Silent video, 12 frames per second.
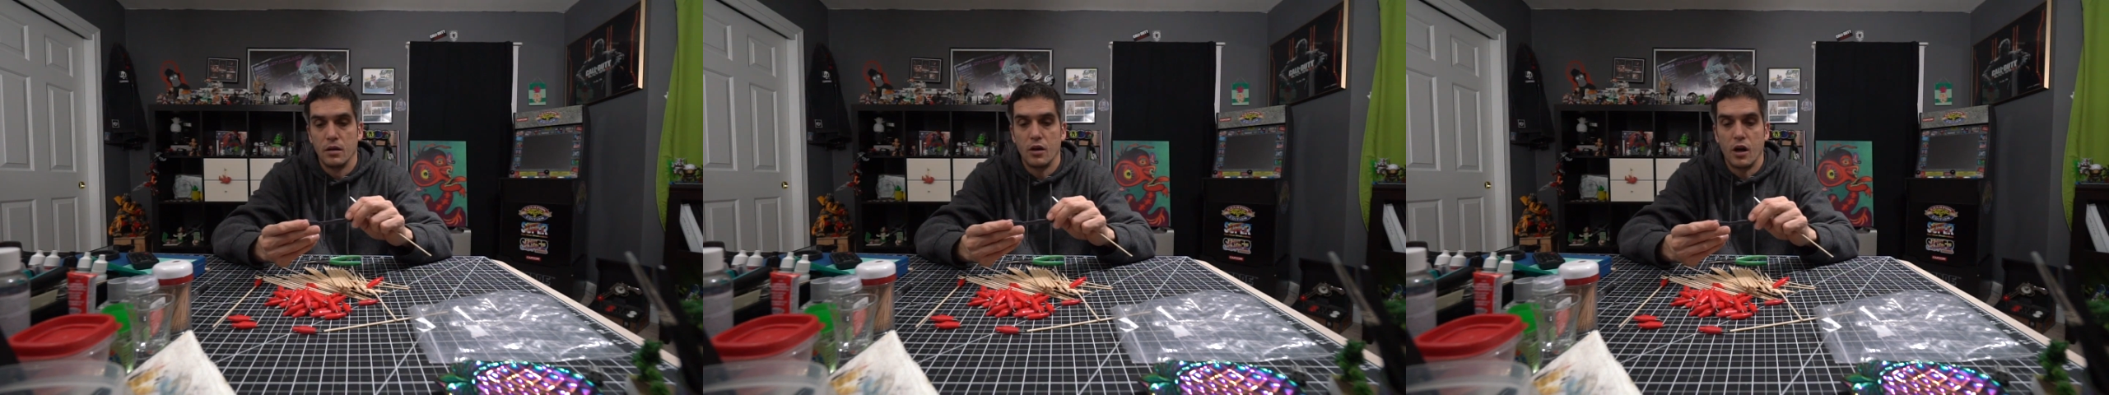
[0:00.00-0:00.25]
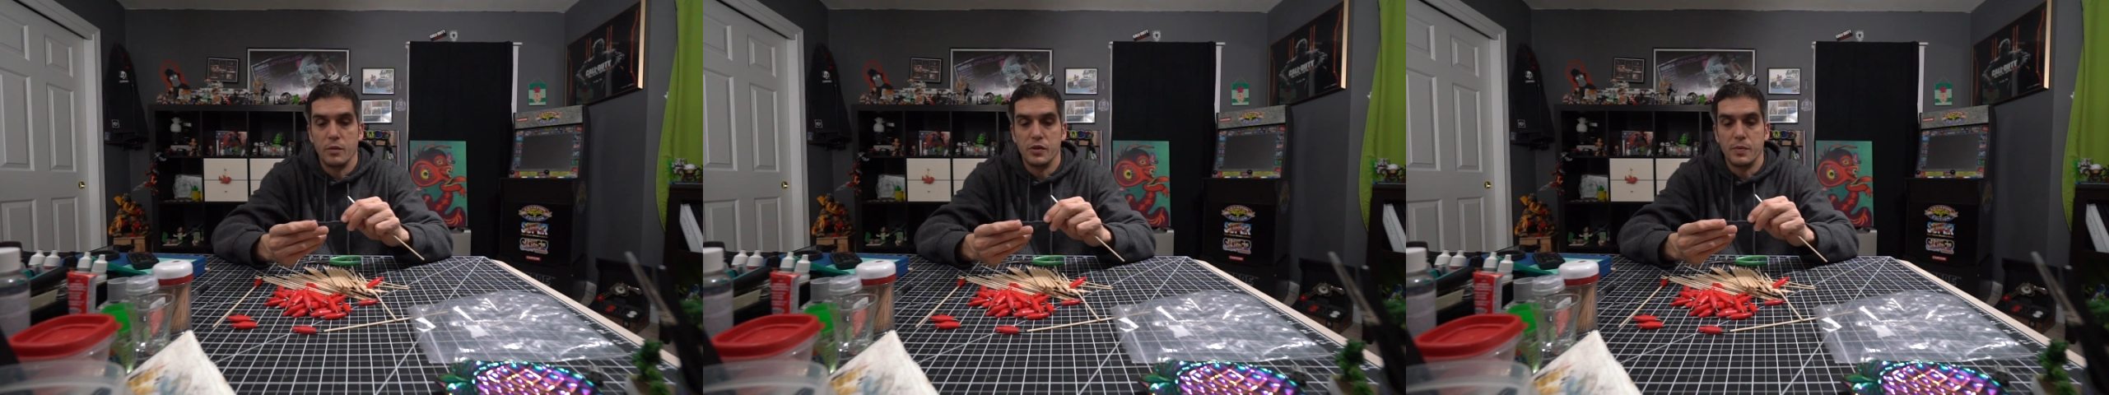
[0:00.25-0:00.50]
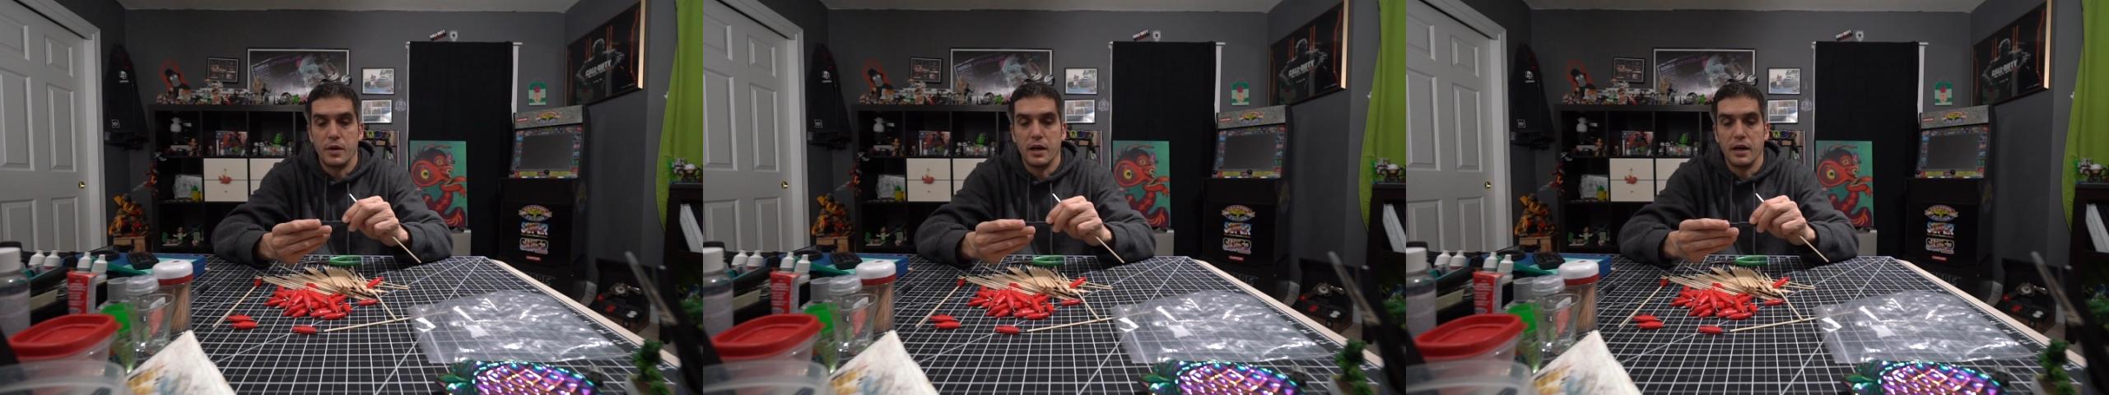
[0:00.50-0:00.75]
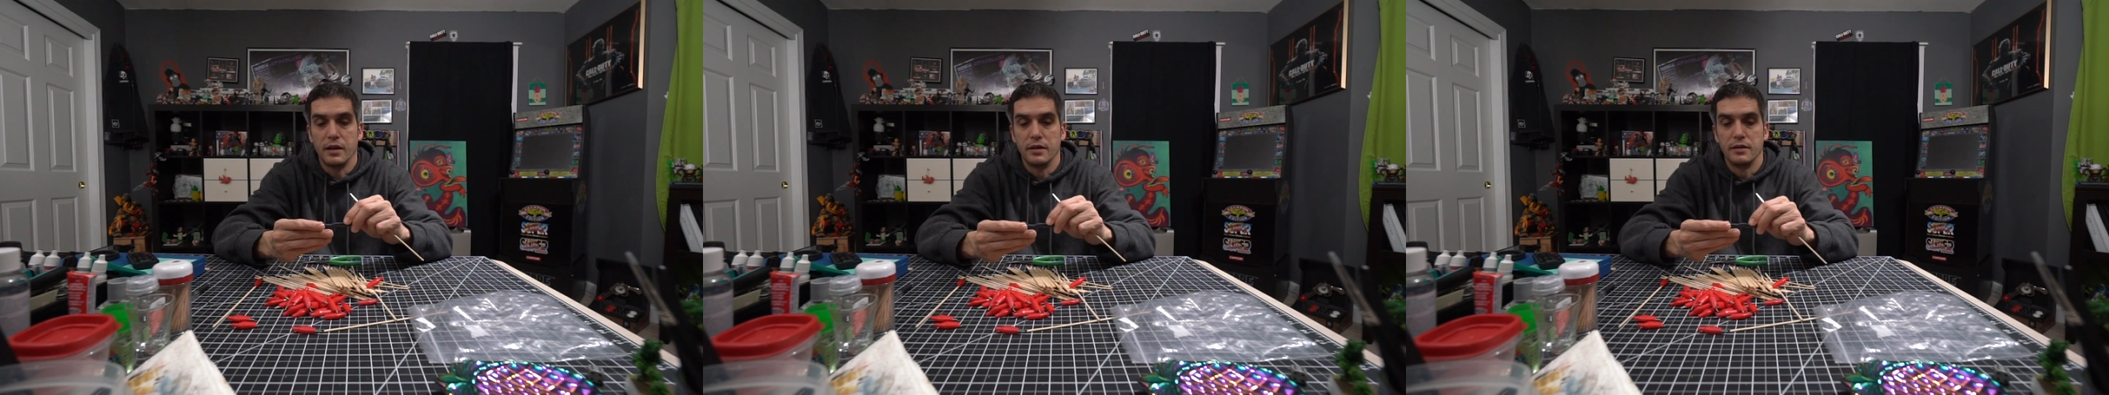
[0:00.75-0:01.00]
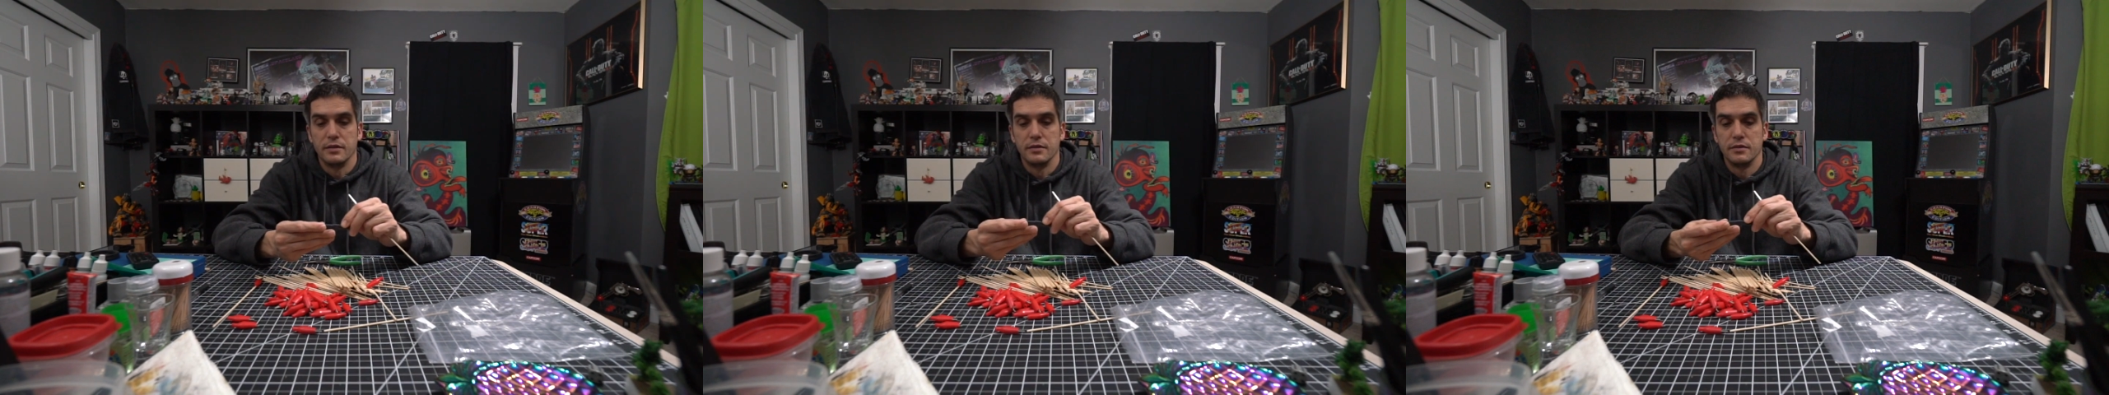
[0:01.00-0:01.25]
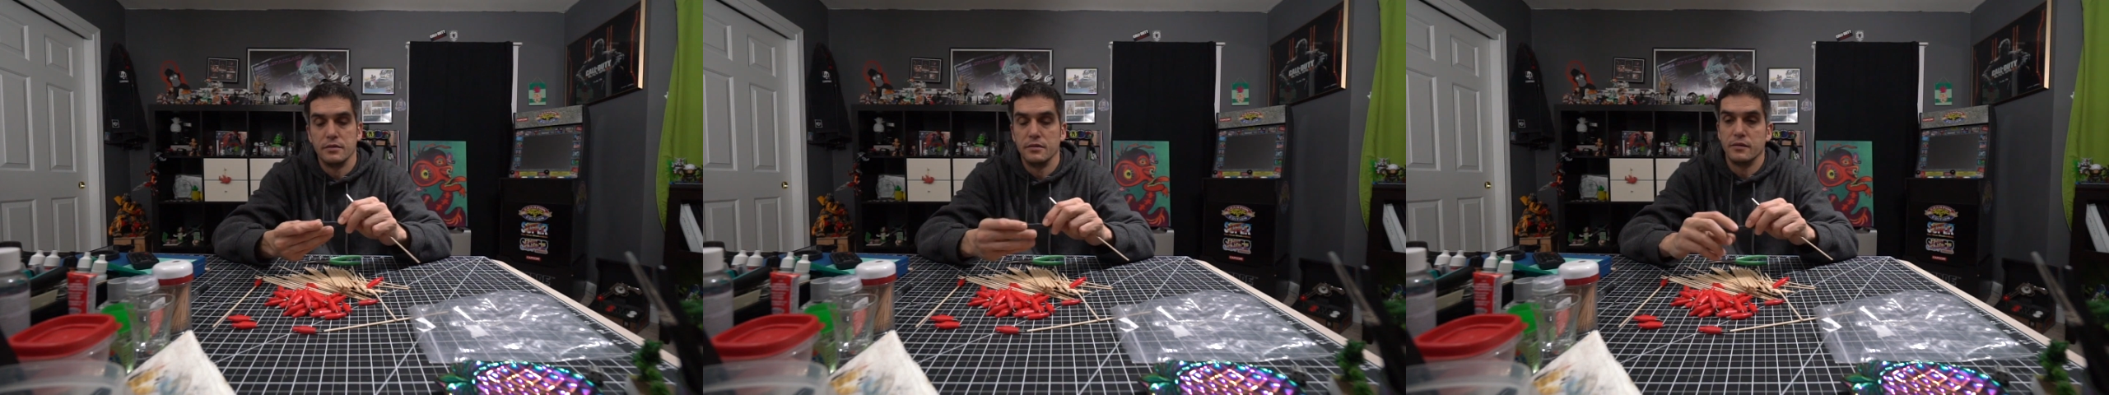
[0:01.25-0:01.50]
garbage buy
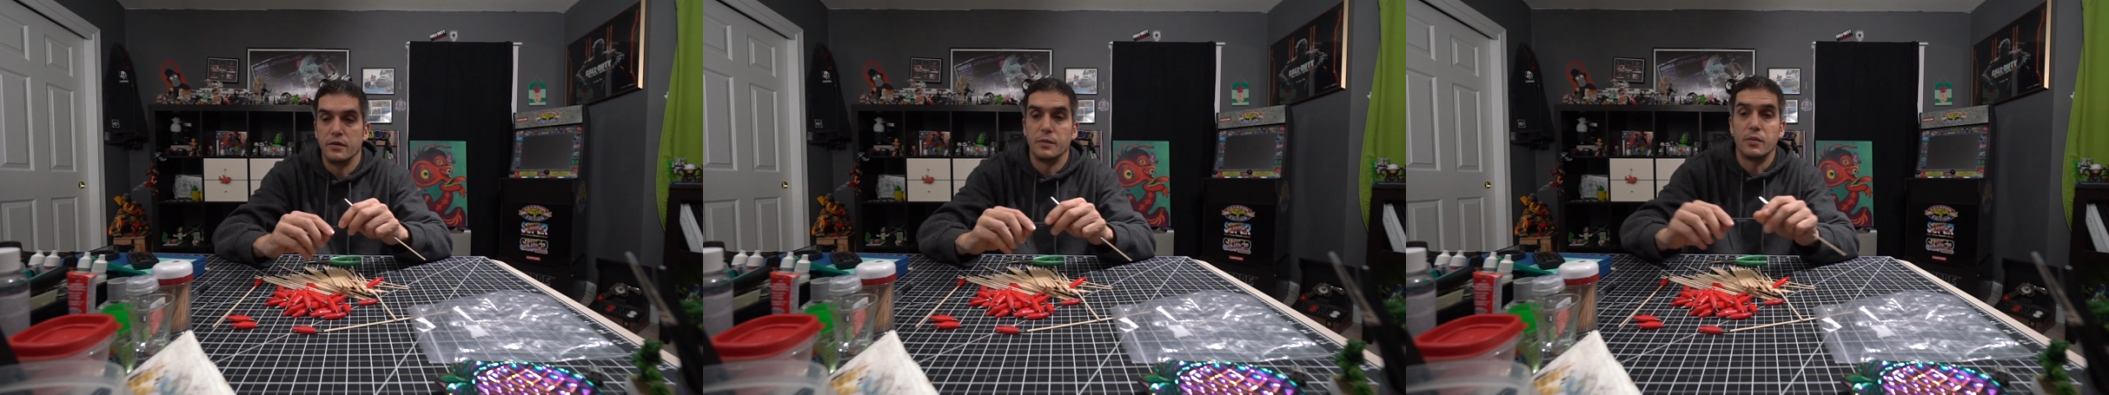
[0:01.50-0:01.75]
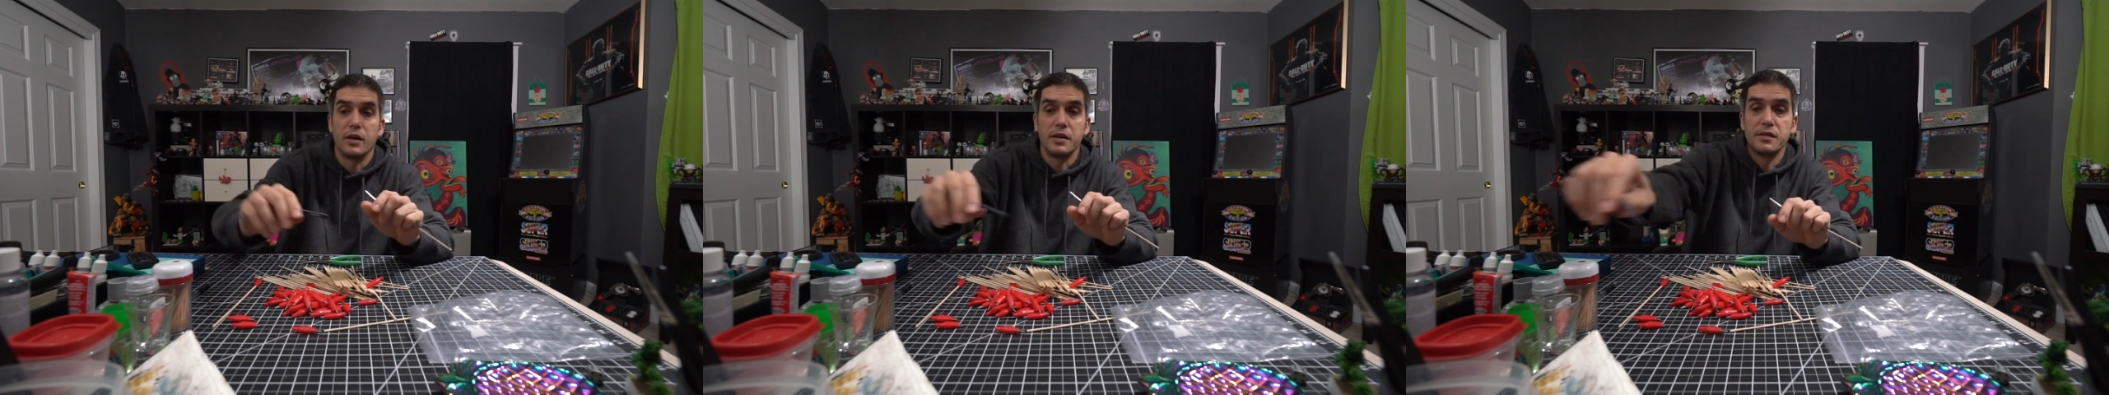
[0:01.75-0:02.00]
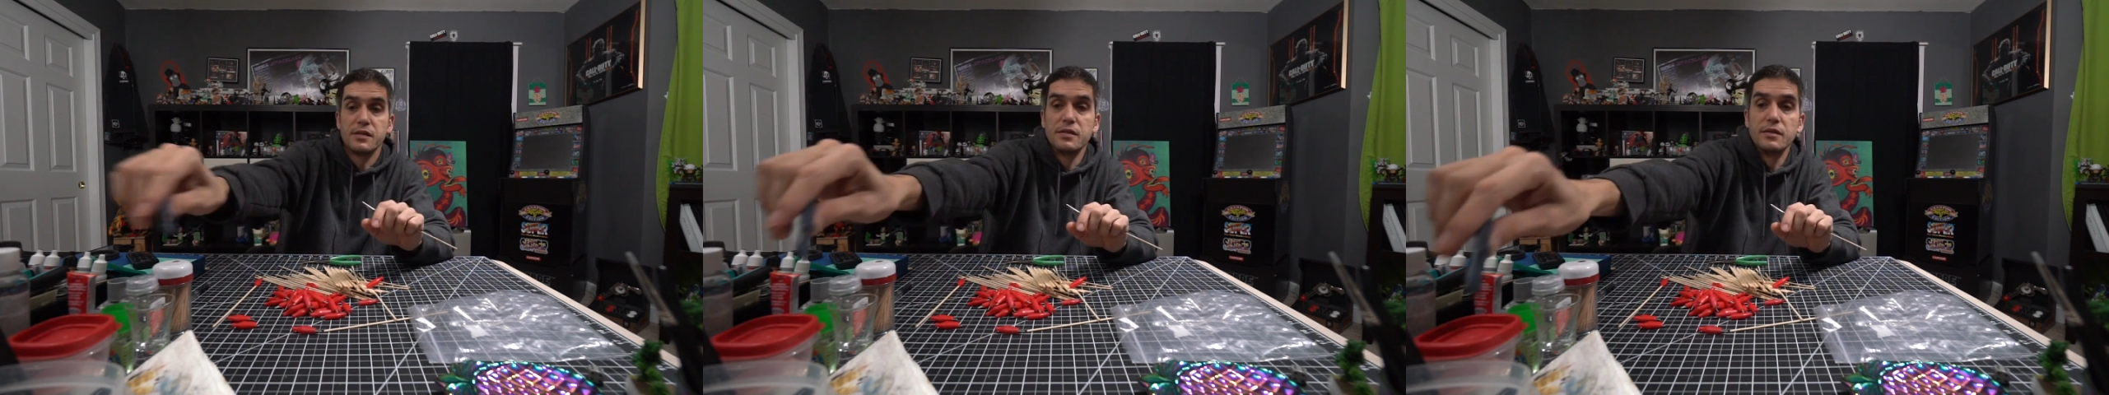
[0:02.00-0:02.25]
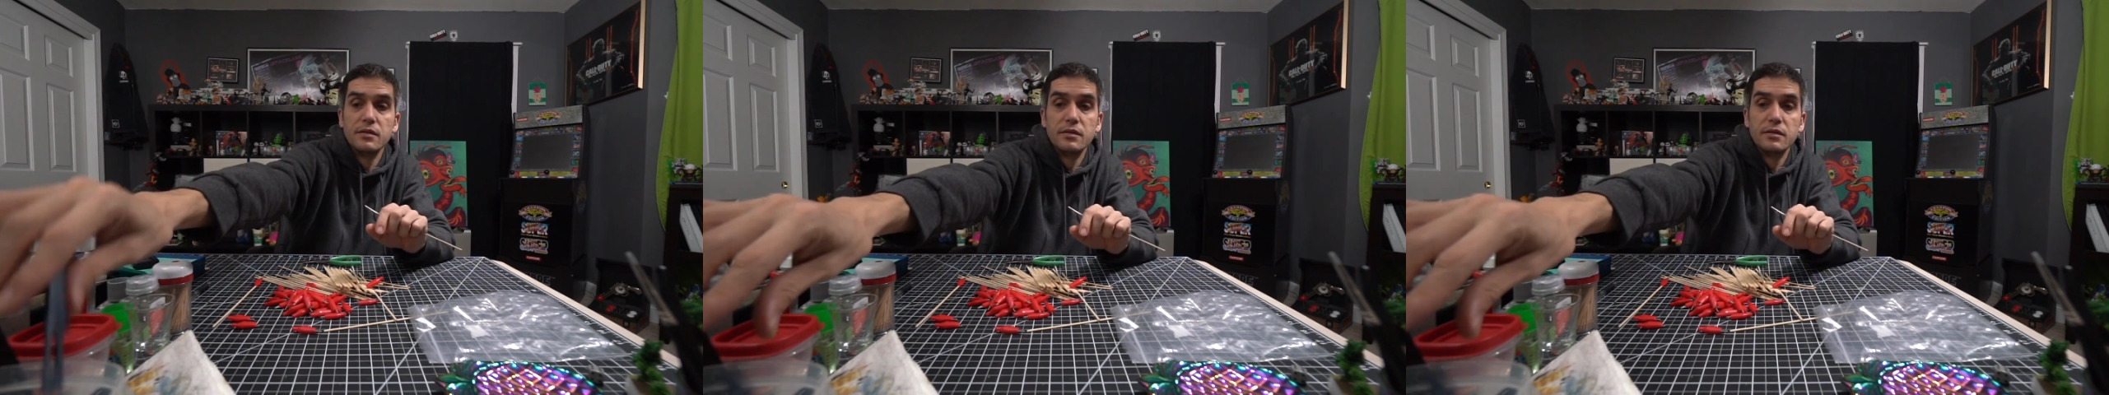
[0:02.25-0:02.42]
for the price.